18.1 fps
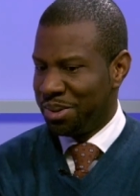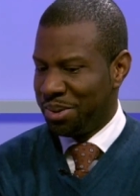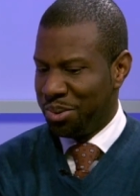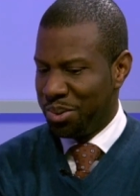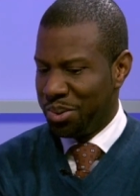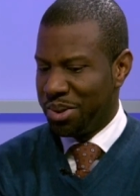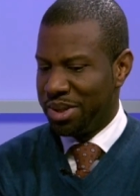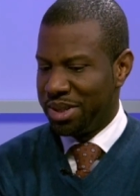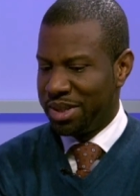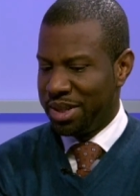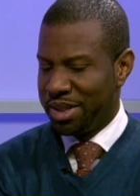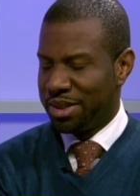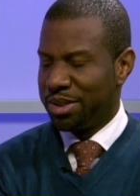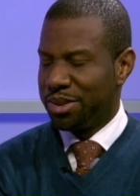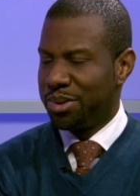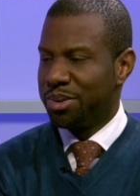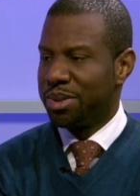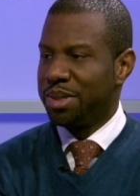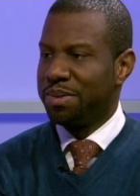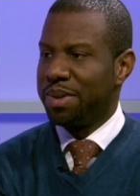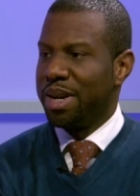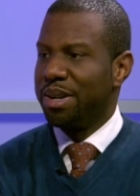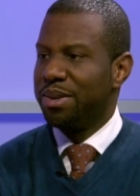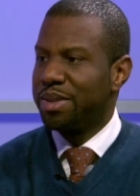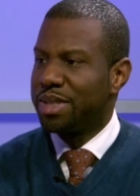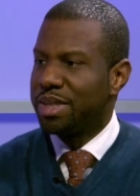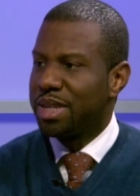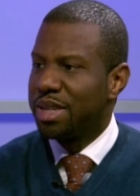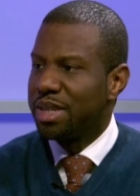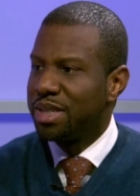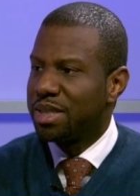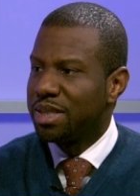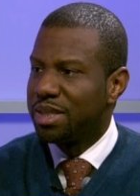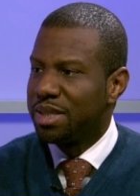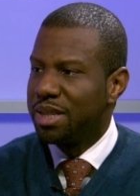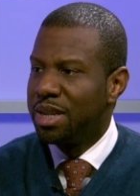who are in institutions of higher
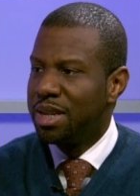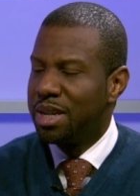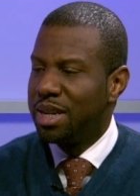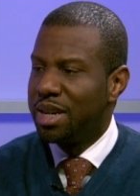education